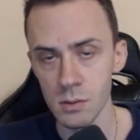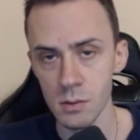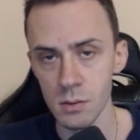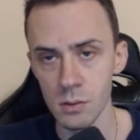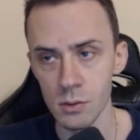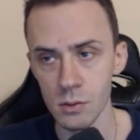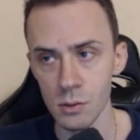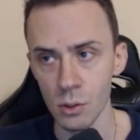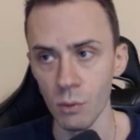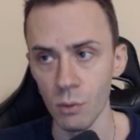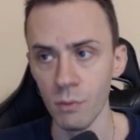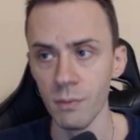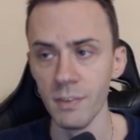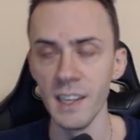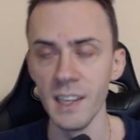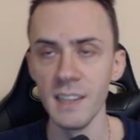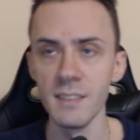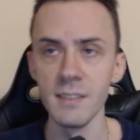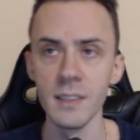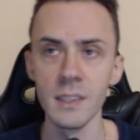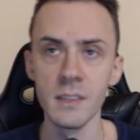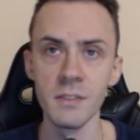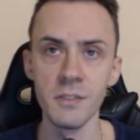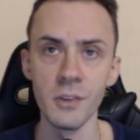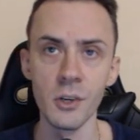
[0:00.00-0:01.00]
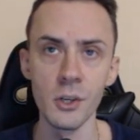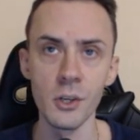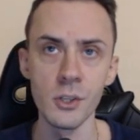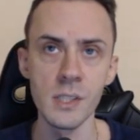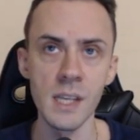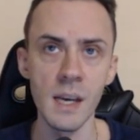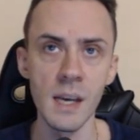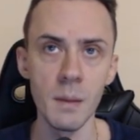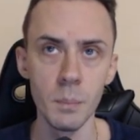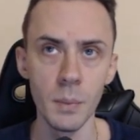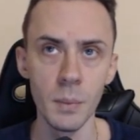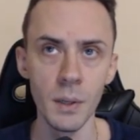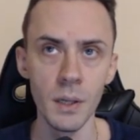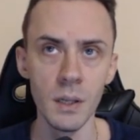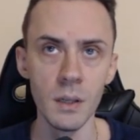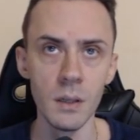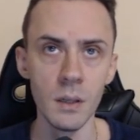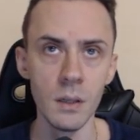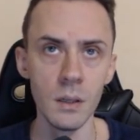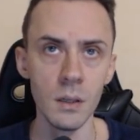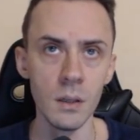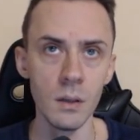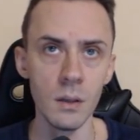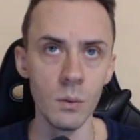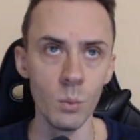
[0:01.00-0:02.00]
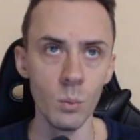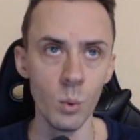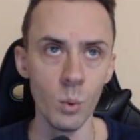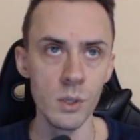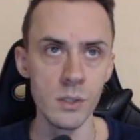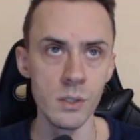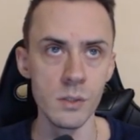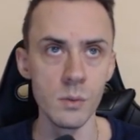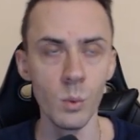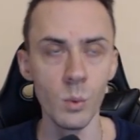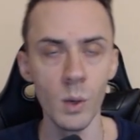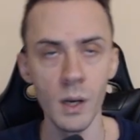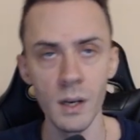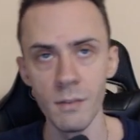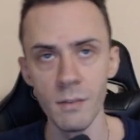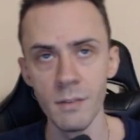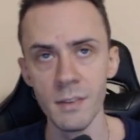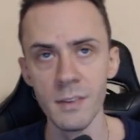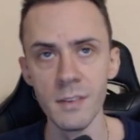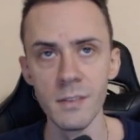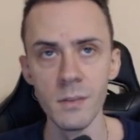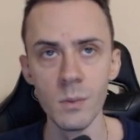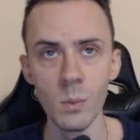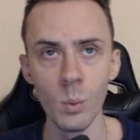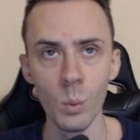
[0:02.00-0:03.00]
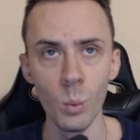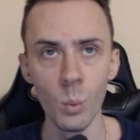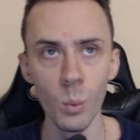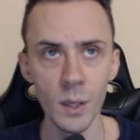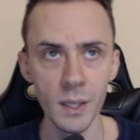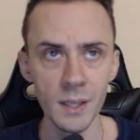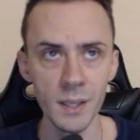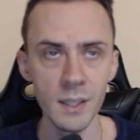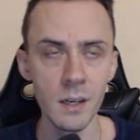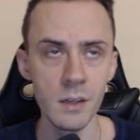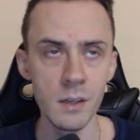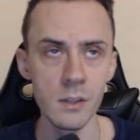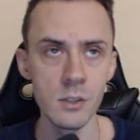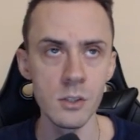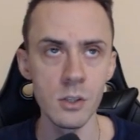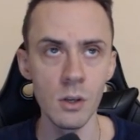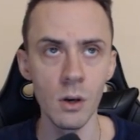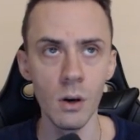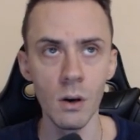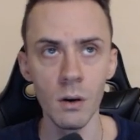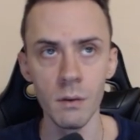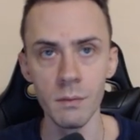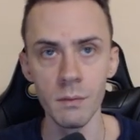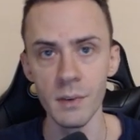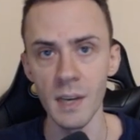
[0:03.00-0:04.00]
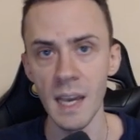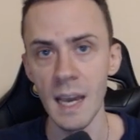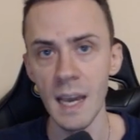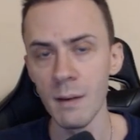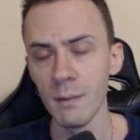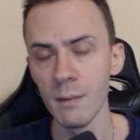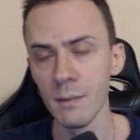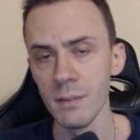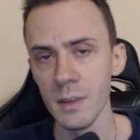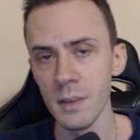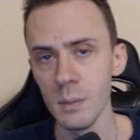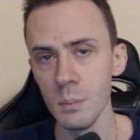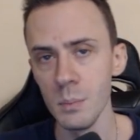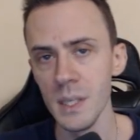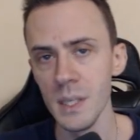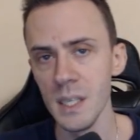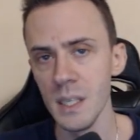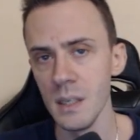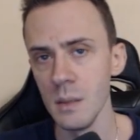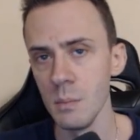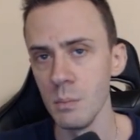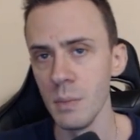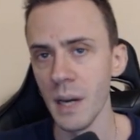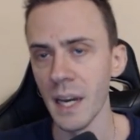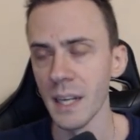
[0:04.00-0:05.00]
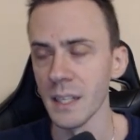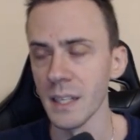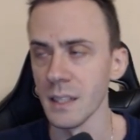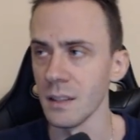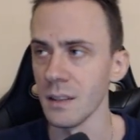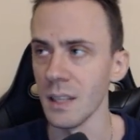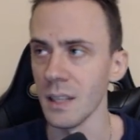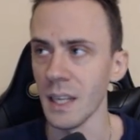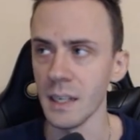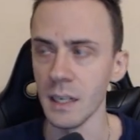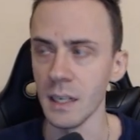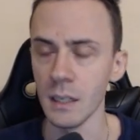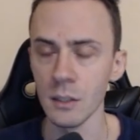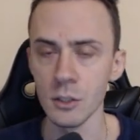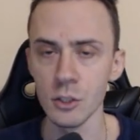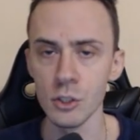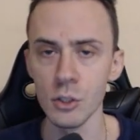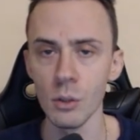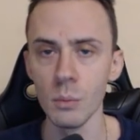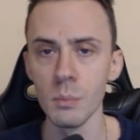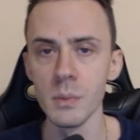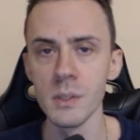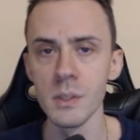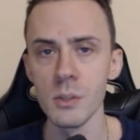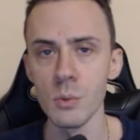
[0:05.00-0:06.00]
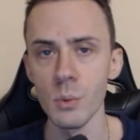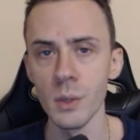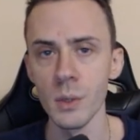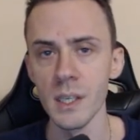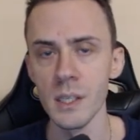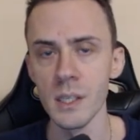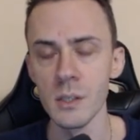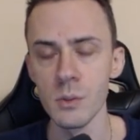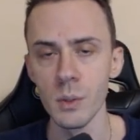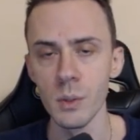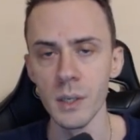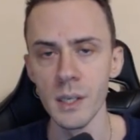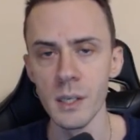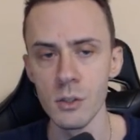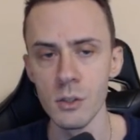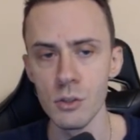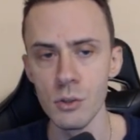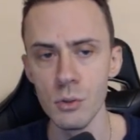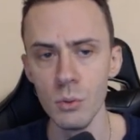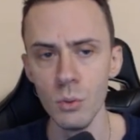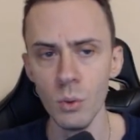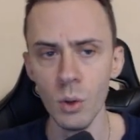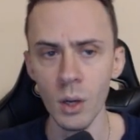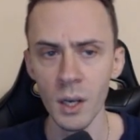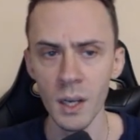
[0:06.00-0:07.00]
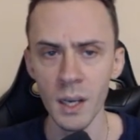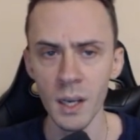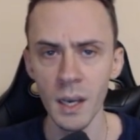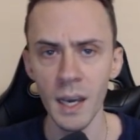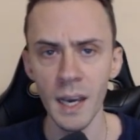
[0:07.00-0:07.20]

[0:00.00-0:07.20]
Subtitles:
So Velvet, for example, was one of the winners of MVB back in like October 2022.